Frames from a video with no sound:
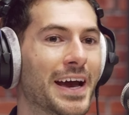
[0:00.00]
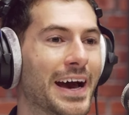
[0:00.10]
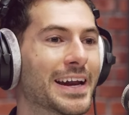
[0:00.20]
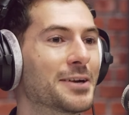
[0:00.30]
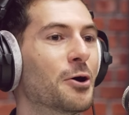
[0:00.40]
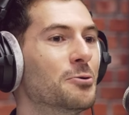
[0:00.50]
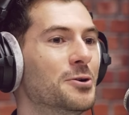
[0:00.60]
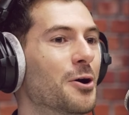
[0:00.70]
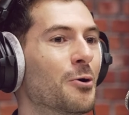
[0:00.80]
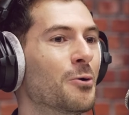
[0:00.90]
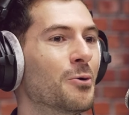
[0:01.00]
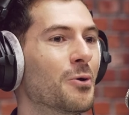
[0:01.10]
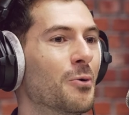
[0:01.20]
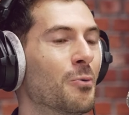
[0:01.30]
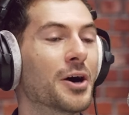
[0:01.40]
And I don't know
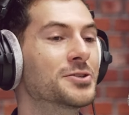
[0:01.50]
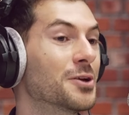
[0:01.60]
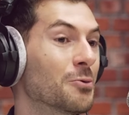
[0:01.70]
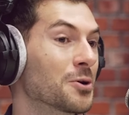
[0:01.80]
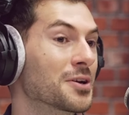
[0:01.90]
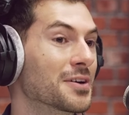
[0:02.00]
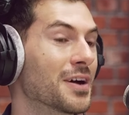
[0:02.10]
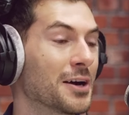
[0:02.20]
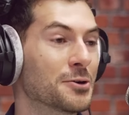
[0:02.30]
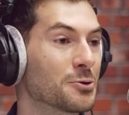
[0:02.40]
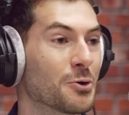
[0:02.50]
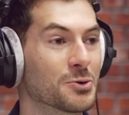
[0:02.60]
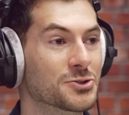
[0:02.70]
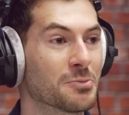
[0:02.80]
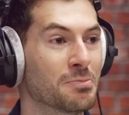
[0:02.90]
why it's not working. I don't know
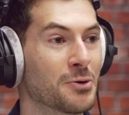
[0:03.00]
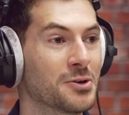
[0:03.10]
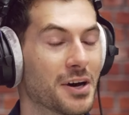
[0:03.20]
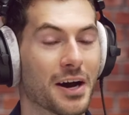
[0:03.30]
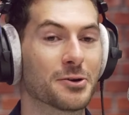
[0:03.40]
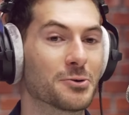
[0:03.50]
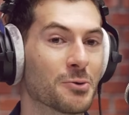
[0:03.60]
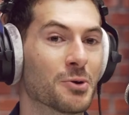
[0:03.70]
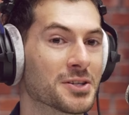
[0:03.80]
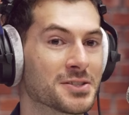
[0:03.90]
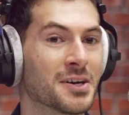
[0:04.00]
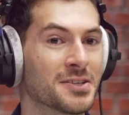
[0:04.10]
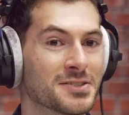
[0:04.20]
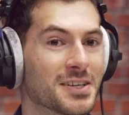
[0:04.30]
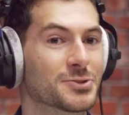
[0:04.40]
which component. I don't know what it
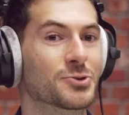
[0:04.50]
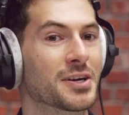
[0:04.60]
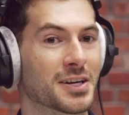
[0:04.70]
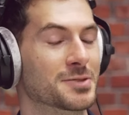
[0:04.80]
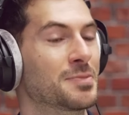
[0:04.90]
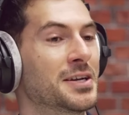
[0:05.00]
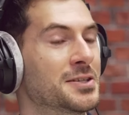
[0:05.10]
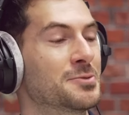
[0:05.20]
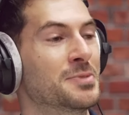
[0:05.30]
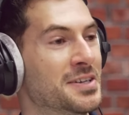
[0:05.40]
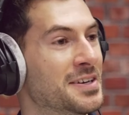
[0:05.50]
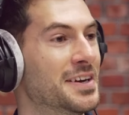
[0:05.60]
does. It's trying to explain it to me.